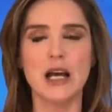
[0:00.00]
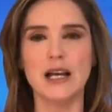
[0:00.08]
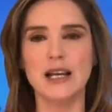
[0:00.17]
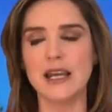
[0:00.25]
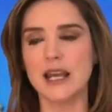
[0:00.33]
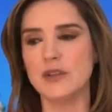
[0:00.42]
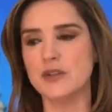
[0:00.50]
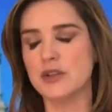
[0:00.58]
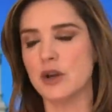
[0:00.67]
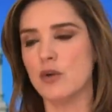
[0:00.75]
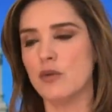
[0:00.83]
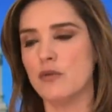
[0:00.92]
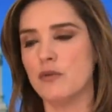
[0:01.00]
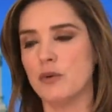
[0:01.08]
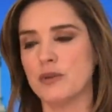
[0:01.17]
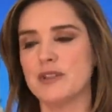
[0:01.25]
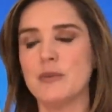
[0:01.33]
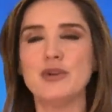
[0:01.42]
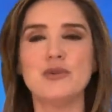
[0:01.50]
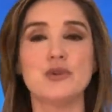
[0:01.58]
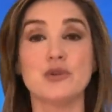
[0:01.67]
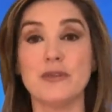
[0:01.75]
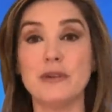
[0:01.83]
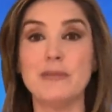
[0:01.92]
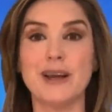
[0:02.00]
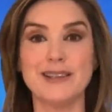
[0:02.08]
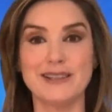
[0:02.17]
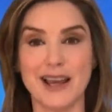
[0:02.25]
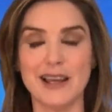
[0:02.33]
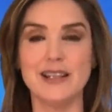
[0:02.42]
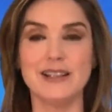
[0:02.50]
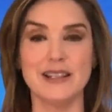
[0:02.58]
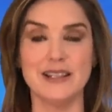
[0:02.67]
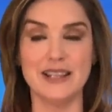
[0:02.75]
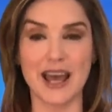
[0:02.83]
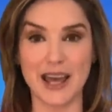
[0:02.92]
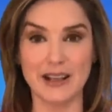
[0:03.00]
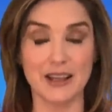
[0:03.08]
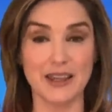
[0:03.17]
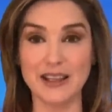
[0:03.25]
And so for someone who's driven by science and data,